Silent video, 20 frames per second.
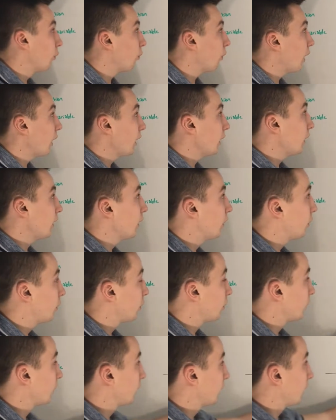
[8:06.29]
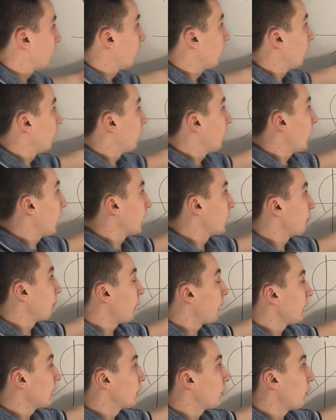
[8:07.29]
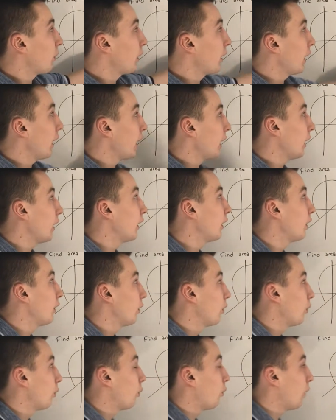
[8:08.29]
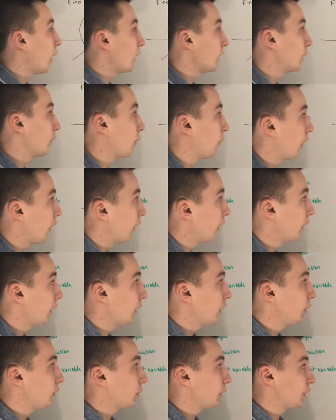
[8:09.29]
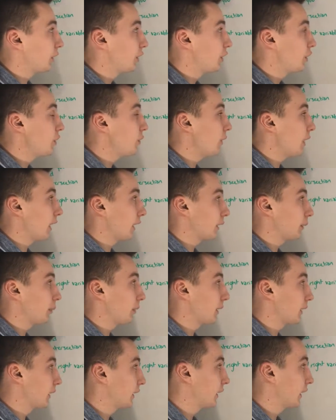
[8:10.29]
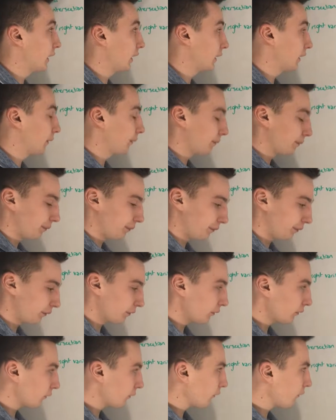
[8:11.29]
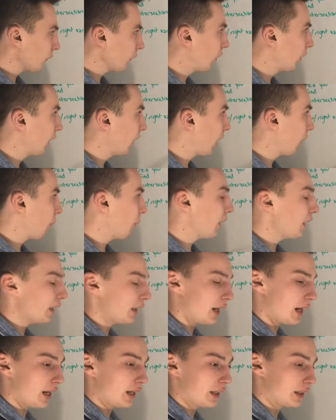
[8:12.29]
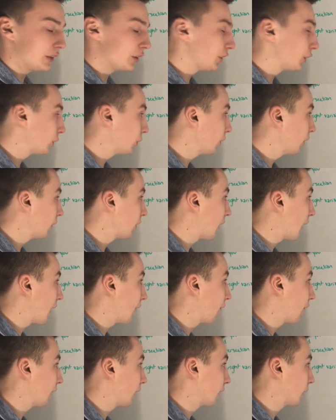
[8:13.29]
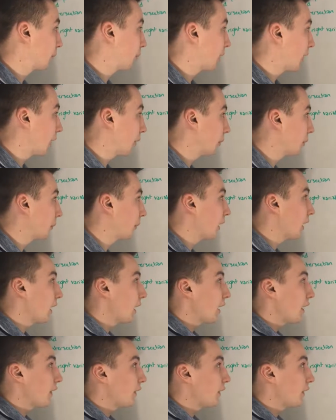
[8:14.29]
y equals x minus 1 and y squared equals 2x plus 6. All right, I went ahead and drew the graph for this problem.